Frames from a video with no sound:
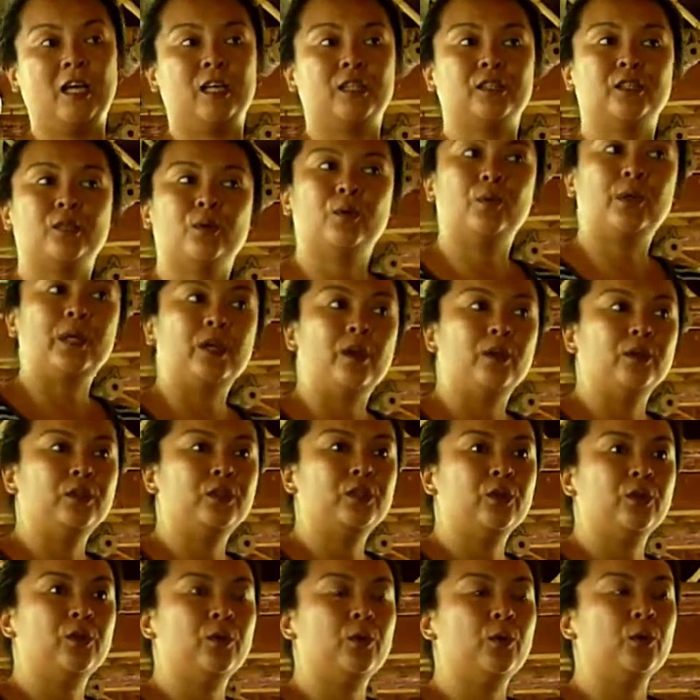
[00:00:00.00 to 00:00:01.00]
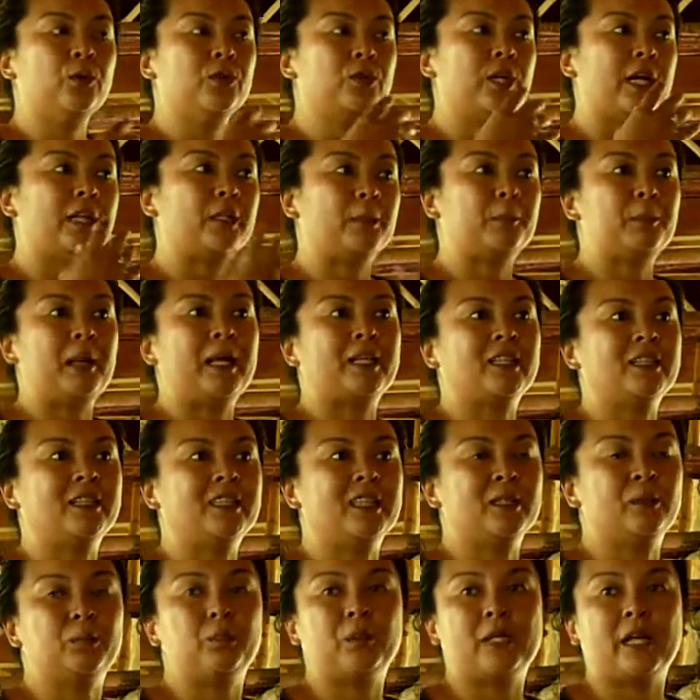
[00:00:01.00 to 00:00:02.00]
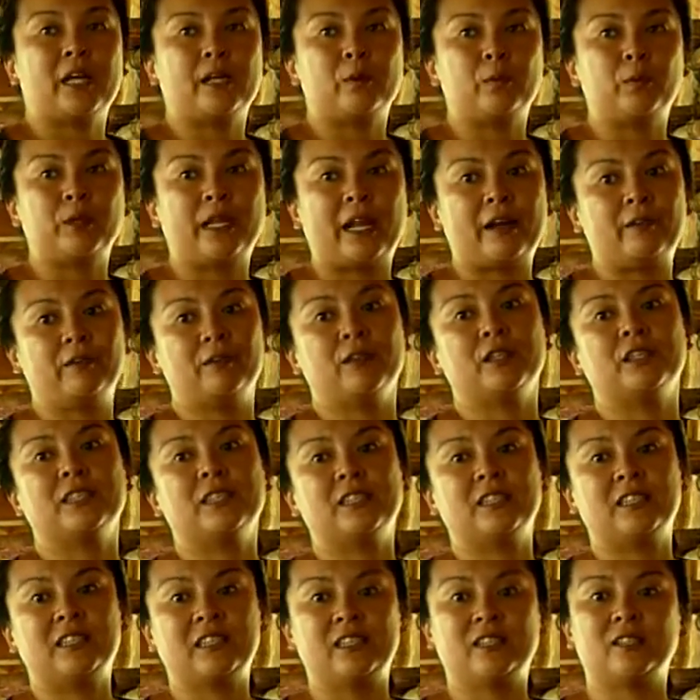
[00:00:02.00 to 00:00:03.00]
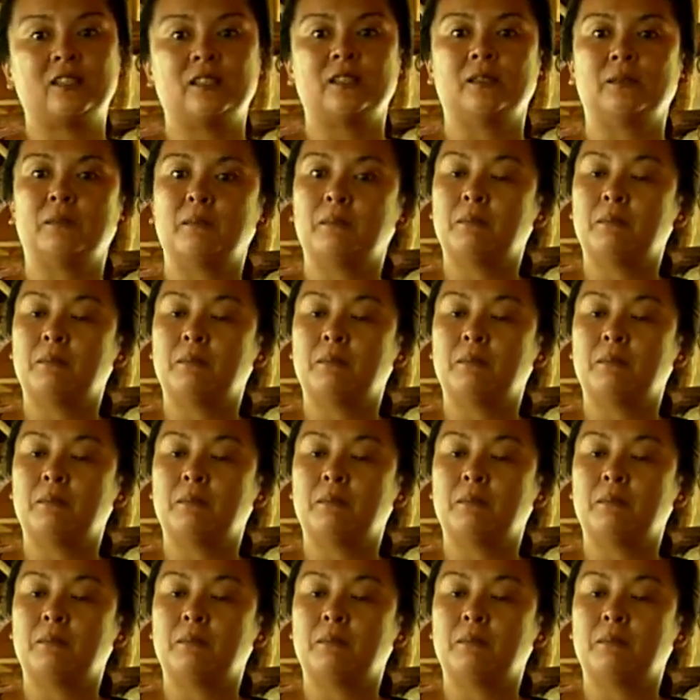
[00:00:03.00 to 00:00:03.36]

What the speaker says: So we also try to practice it with whatever's in season.